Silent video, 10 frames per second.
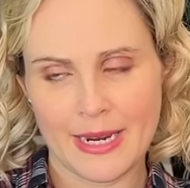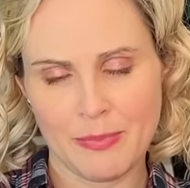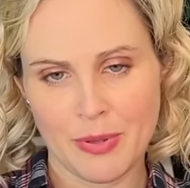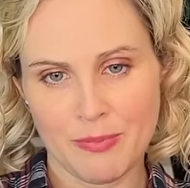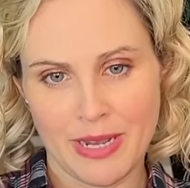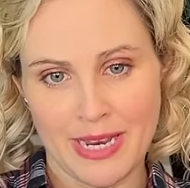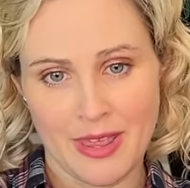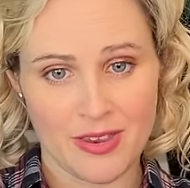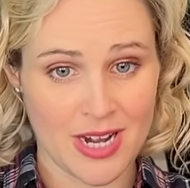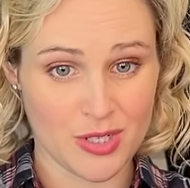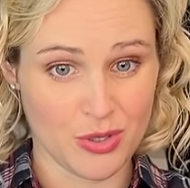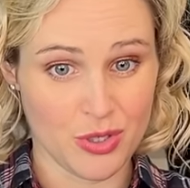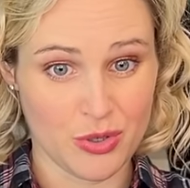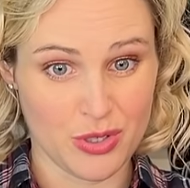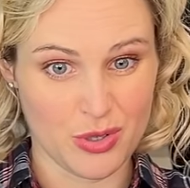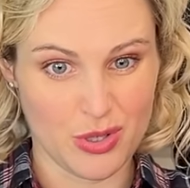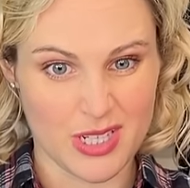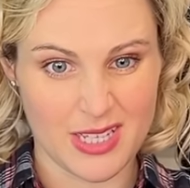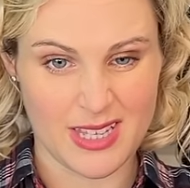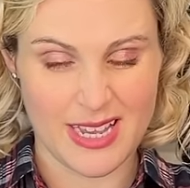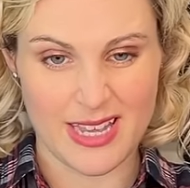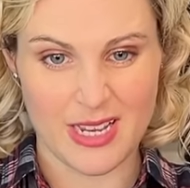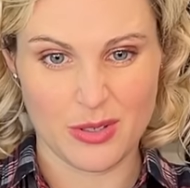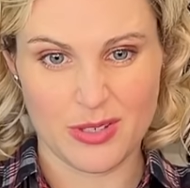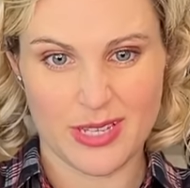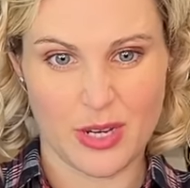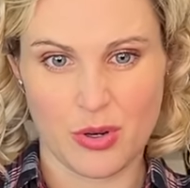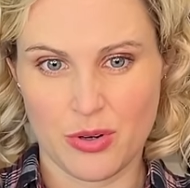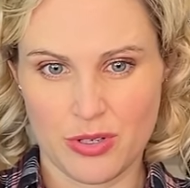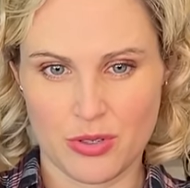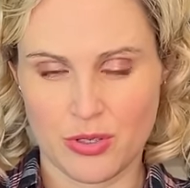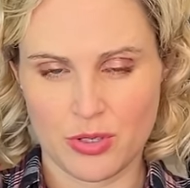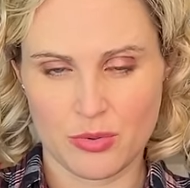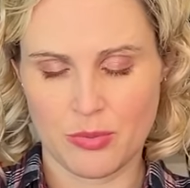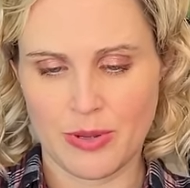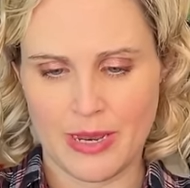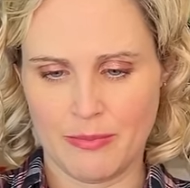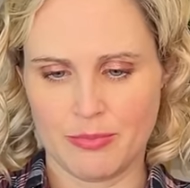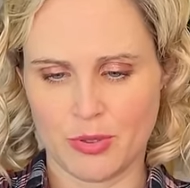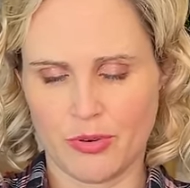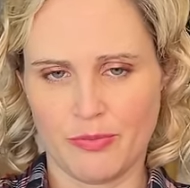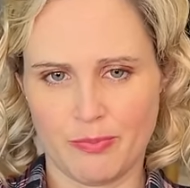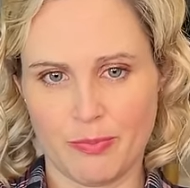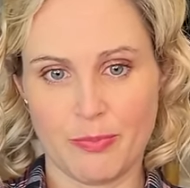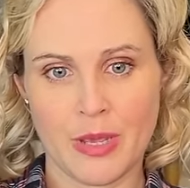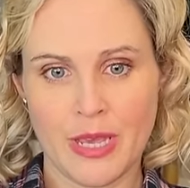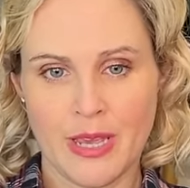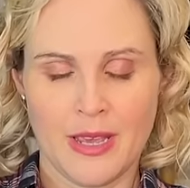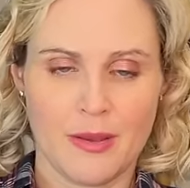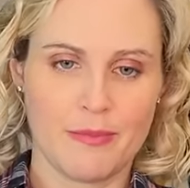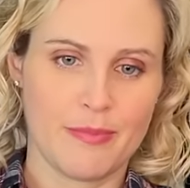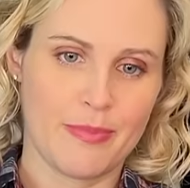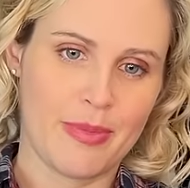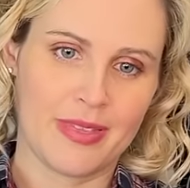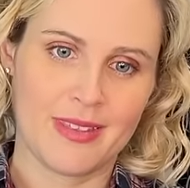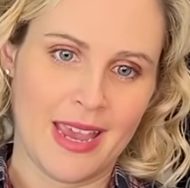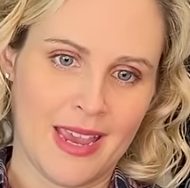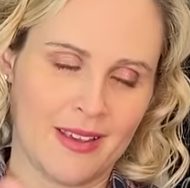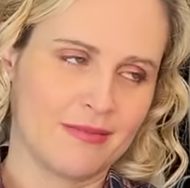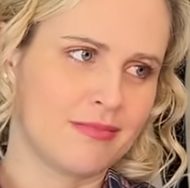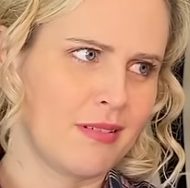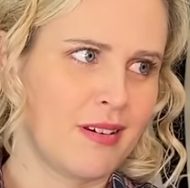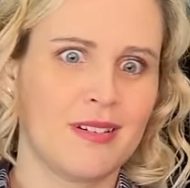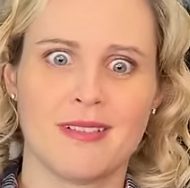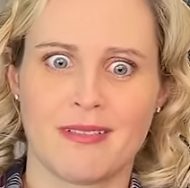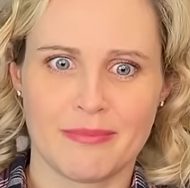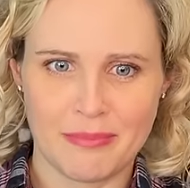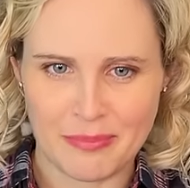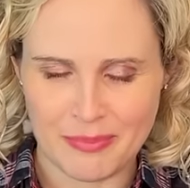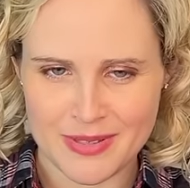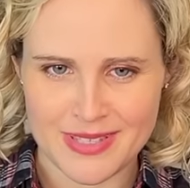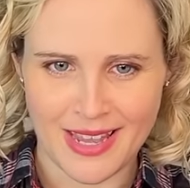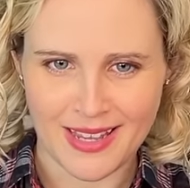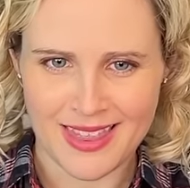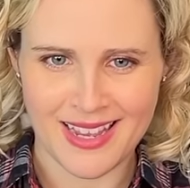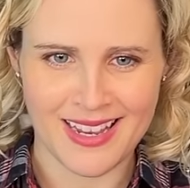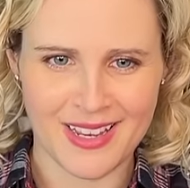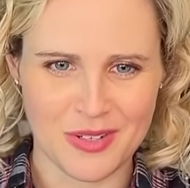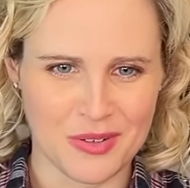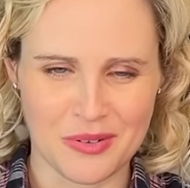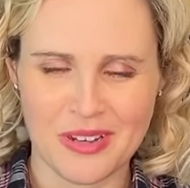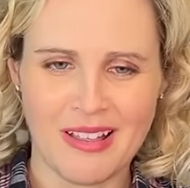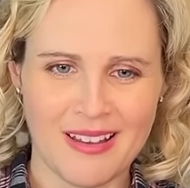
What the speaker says: put my thread on horizontally like that, so it's like a horizontal sort of stick thing, I don't know.